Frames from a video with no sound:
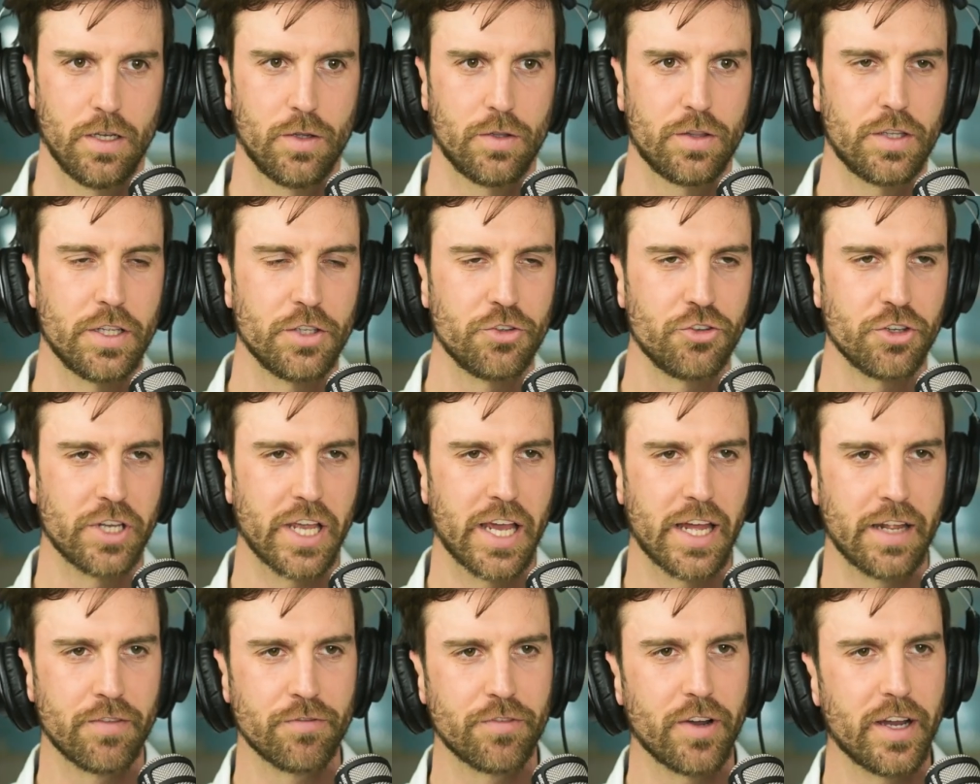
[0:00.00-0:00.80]
Did you
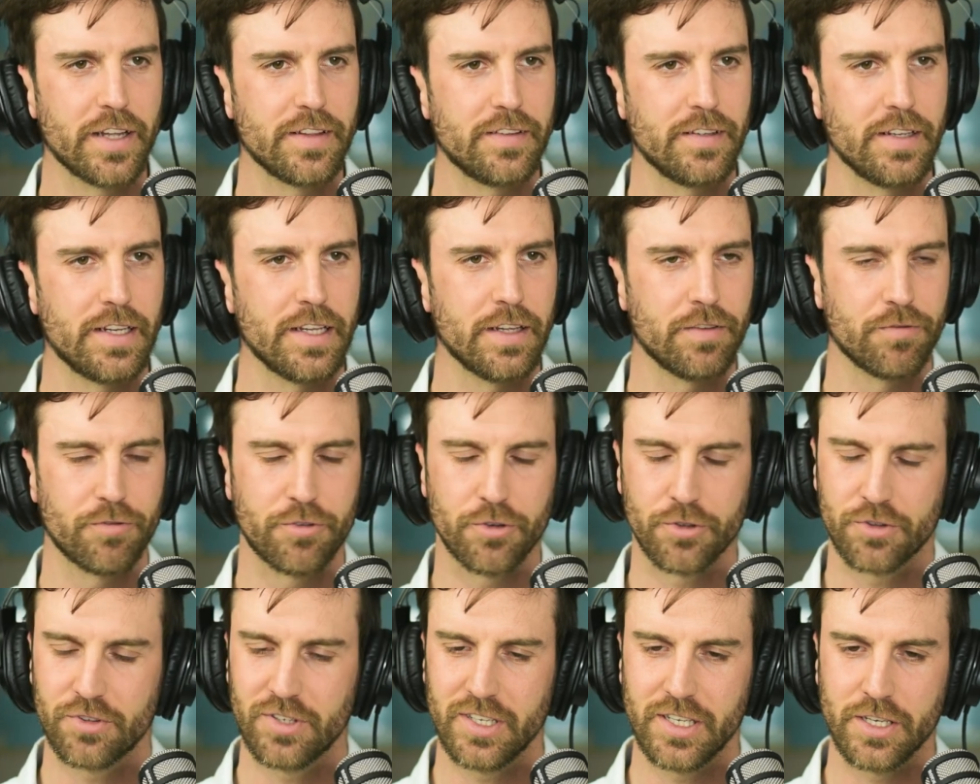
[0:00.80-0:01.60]
get invited in
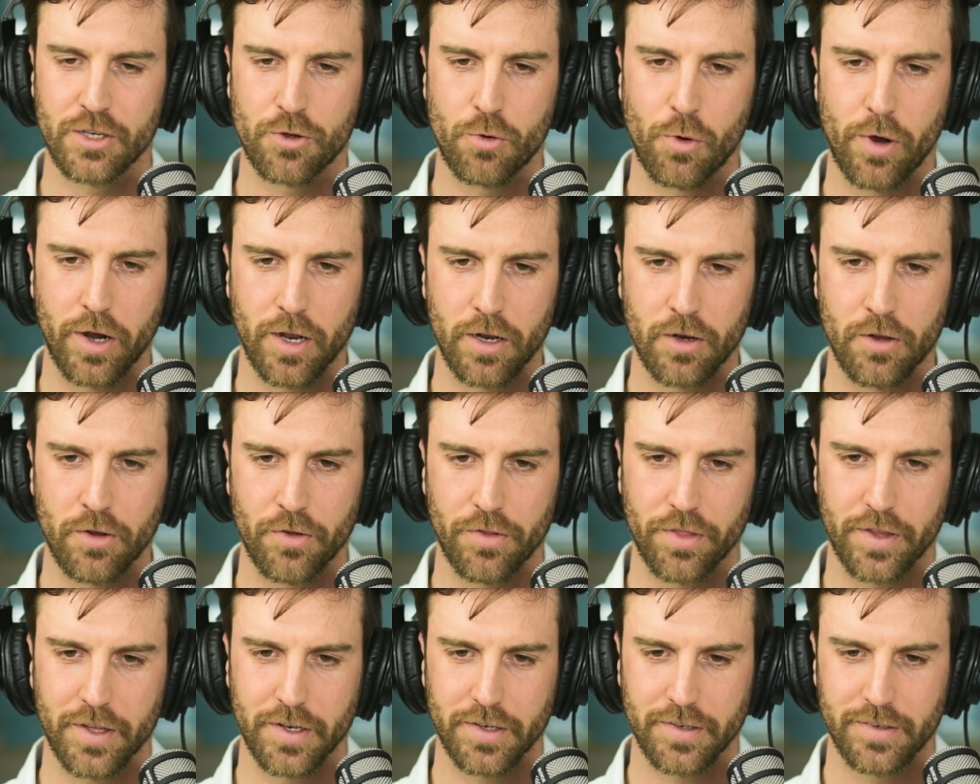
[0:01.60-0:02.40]
for tea quite a
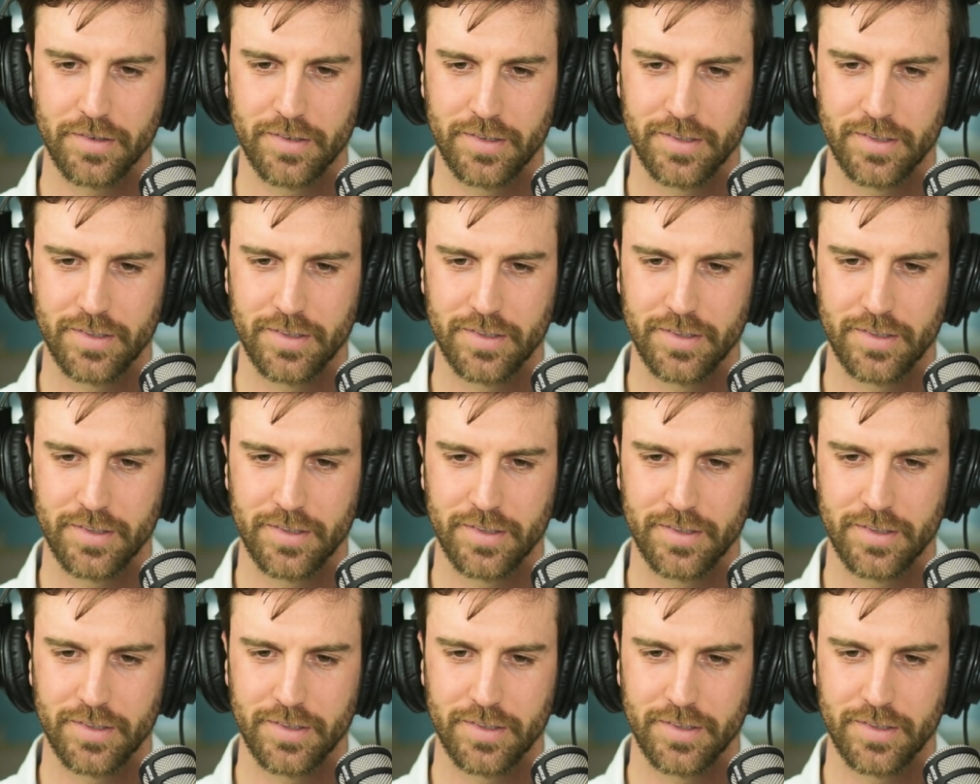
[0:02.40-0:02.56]
lot then?